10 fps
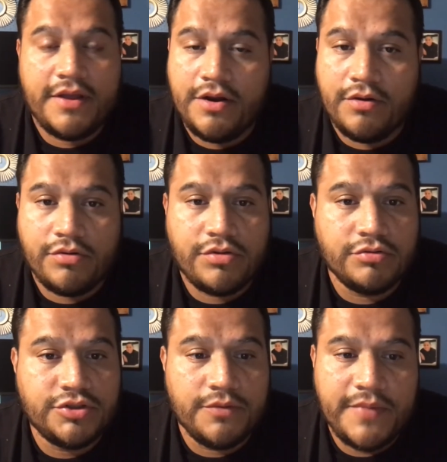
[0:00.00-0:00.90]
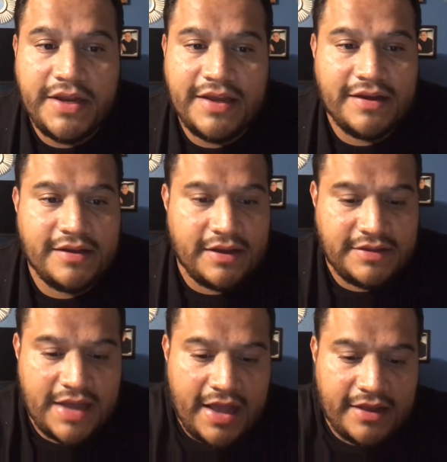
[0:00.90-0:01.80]
social media
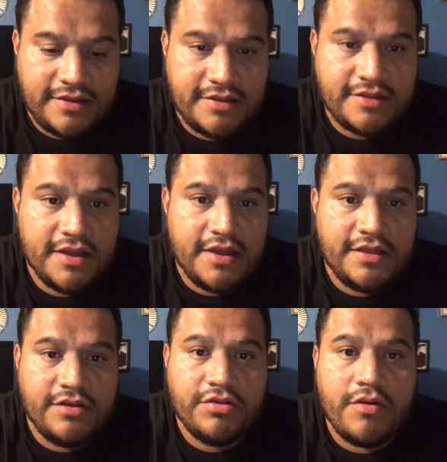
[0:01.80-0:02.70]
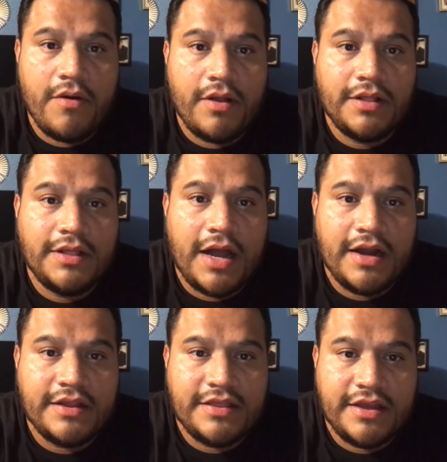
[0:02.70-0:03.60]
attacks. There's a
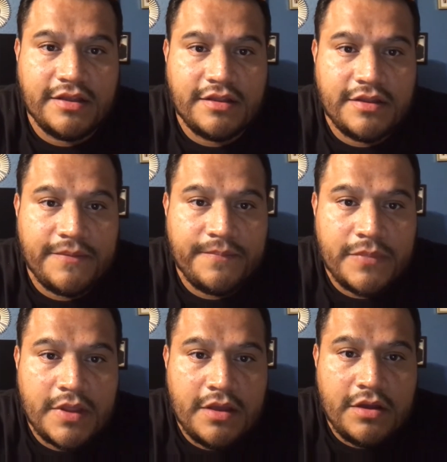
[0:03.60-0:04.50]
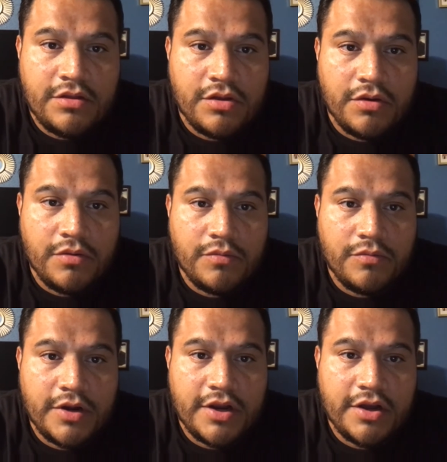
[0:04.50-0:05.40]
lot of things. So
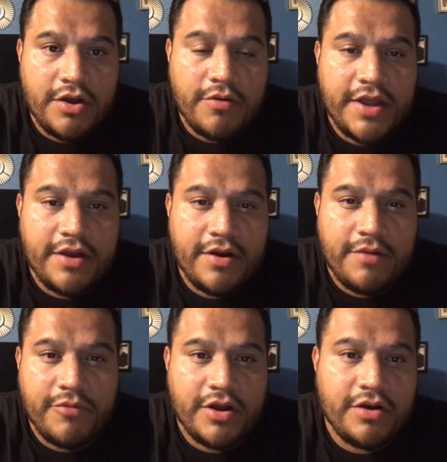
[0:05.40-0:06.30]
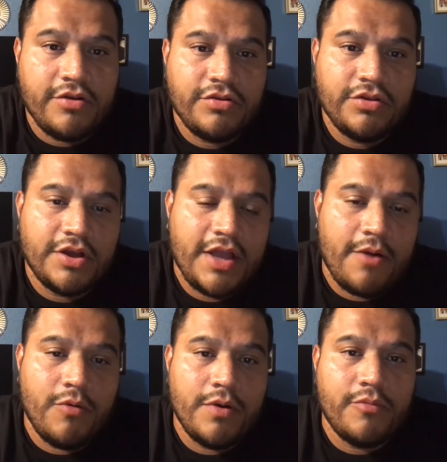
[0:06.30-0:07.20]
we're going to go here and we're going to also look
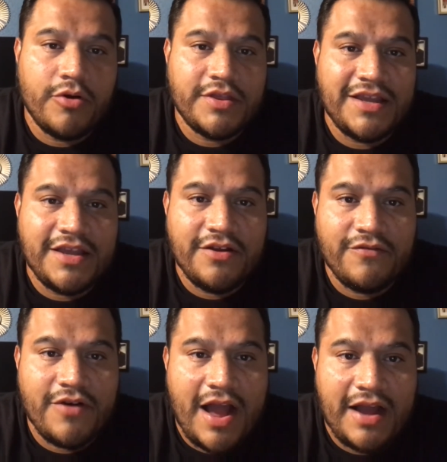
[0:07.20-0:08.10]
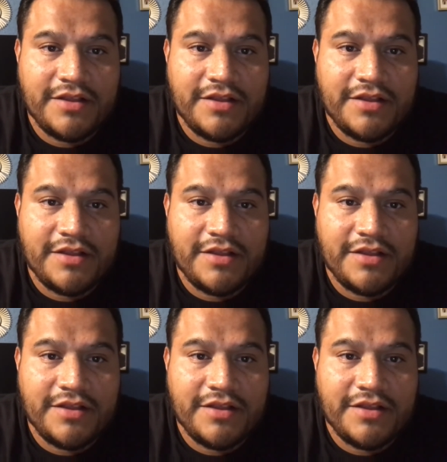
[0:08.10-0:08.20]
at one more thing here for Act